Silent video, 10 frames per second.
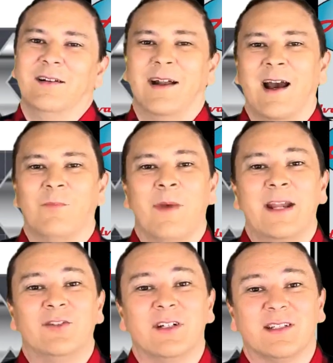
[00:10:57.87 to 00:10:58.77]
Now,
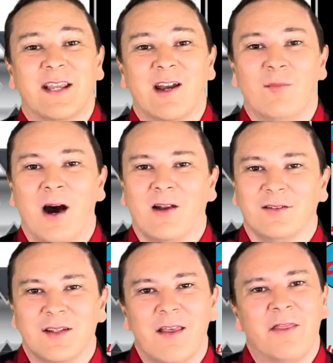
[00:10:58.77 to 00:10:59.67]
matrix scale
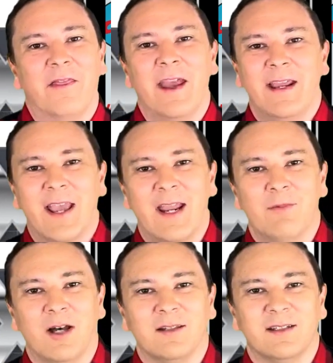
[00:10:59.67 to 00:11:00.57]
models, they came
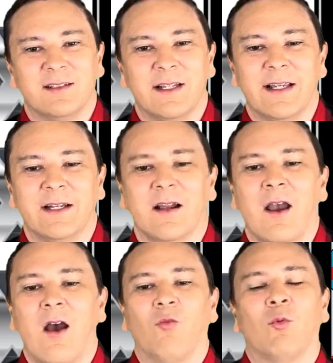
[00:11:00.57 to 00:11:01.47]
on the scene
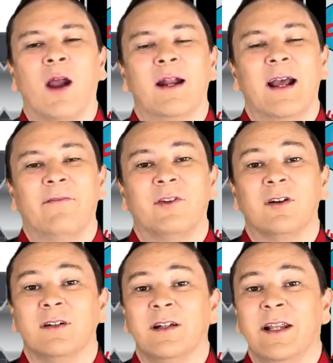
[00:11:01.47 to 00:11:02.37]
right
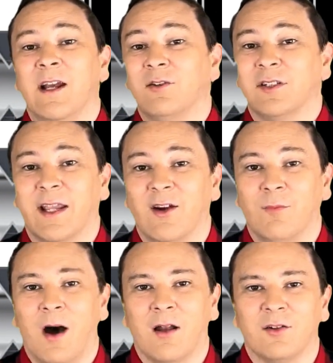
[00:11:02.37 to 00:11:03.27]
after Neo scale
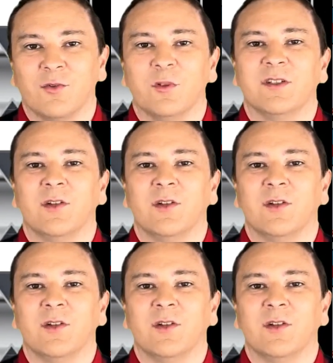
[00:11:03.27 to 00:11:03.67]
models was